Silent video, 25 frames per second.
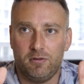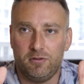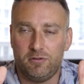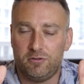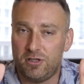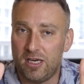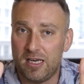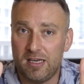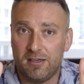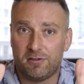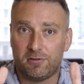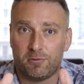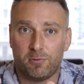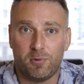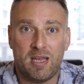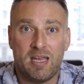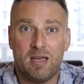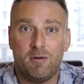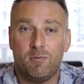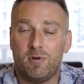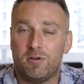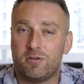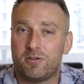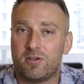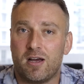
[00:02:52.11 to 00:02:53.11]
G
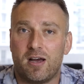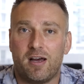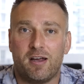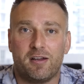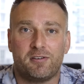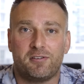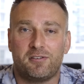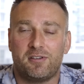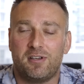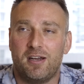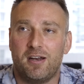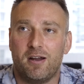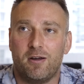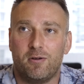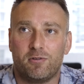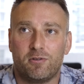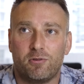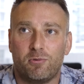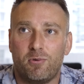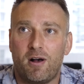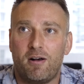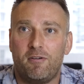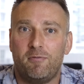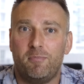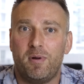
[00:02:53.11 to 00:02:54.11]
Suite, which costs
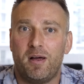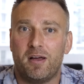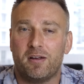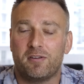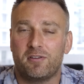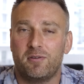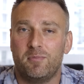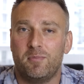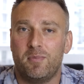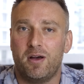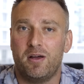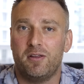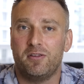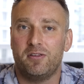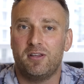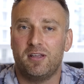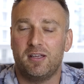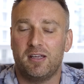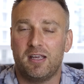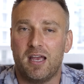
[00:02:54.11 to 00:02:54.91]
$12 a month to